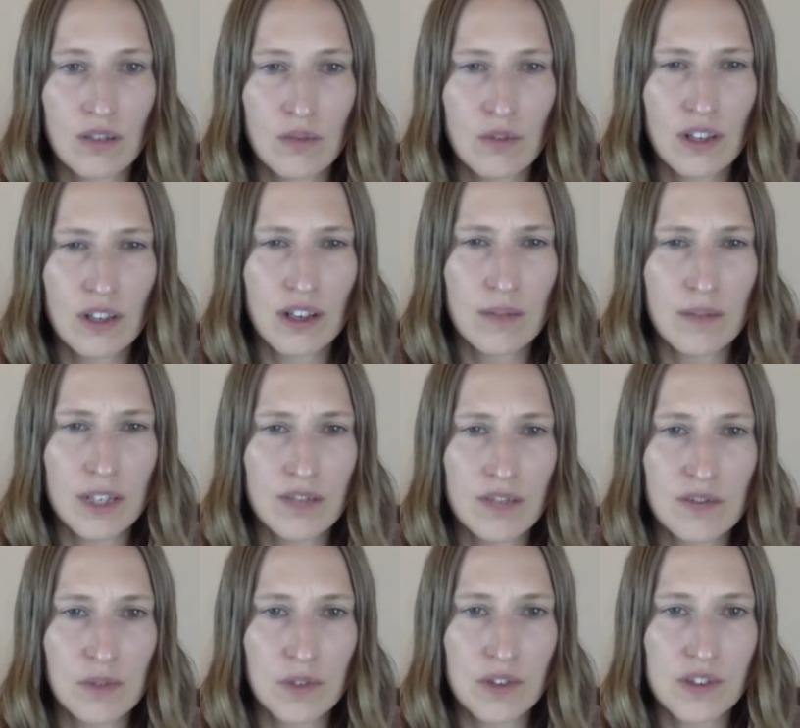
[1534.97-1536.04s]
Well, I might have
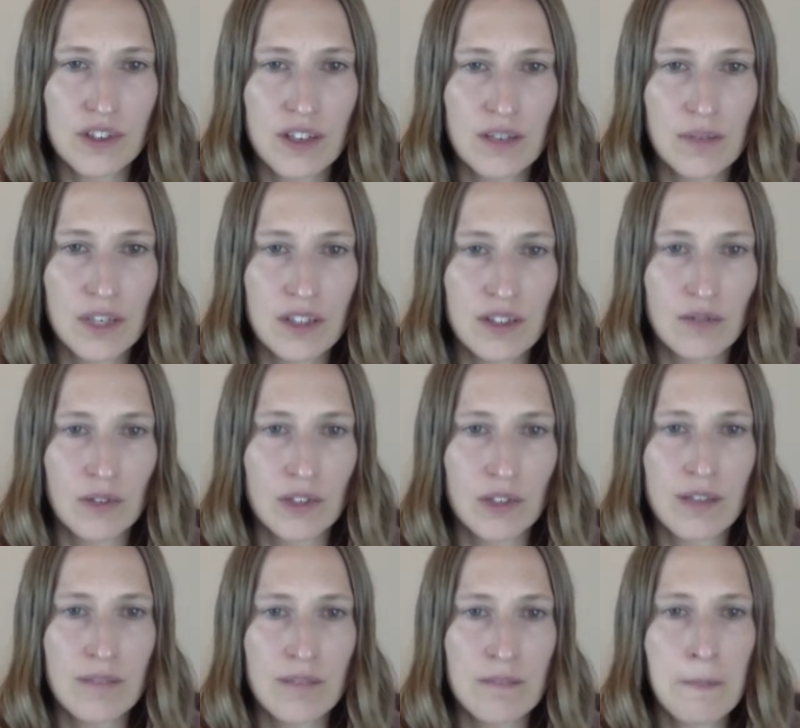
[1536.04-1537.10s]
in person. I met you one
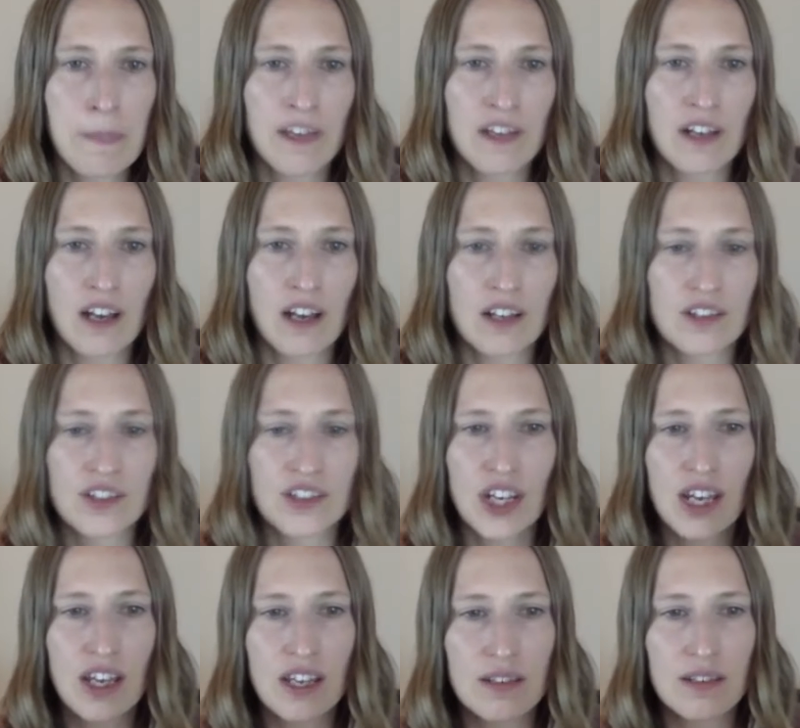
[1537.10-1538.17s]
time.
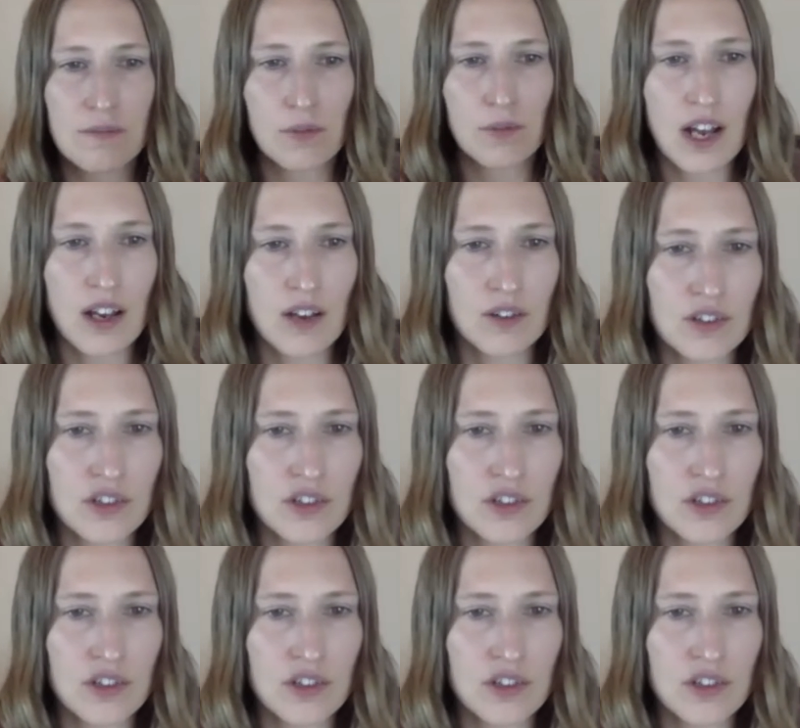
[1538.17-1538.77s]
Jen Brown.